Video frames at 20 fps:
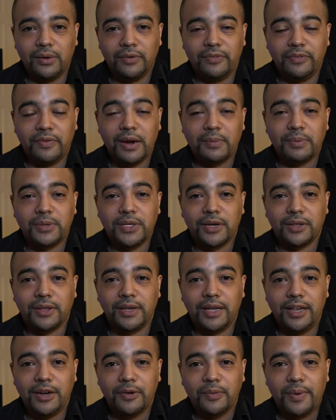If you found
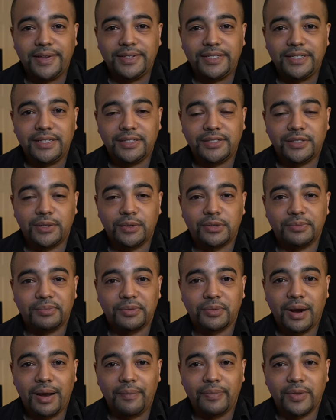particularly interesting, consider
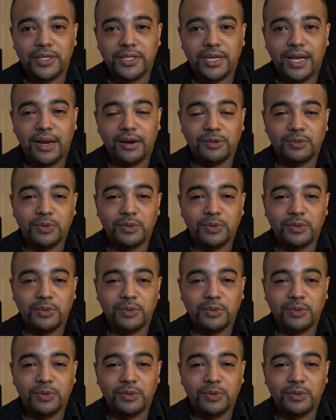subscribing to the channel.